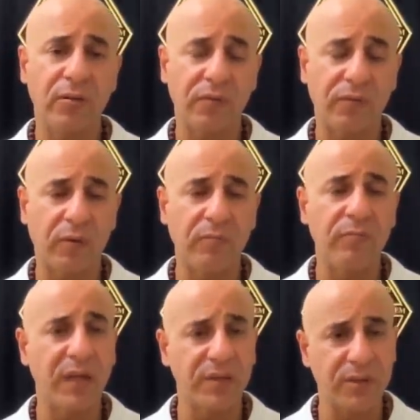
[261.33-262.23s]
from
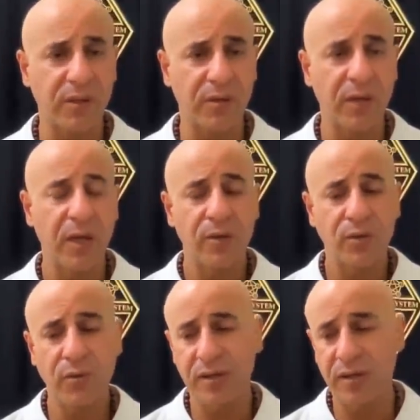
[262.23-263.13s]
master
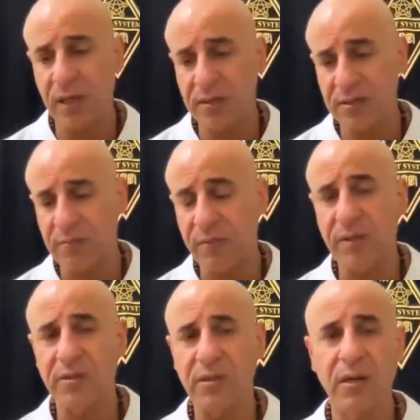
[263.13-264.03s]
to the next
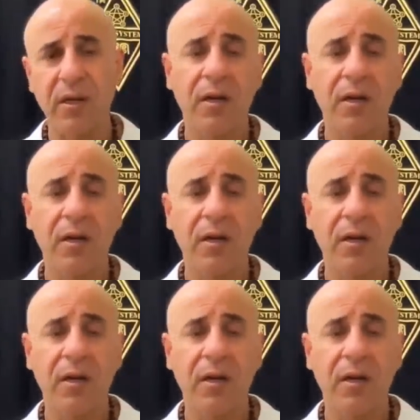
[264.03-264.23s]
master,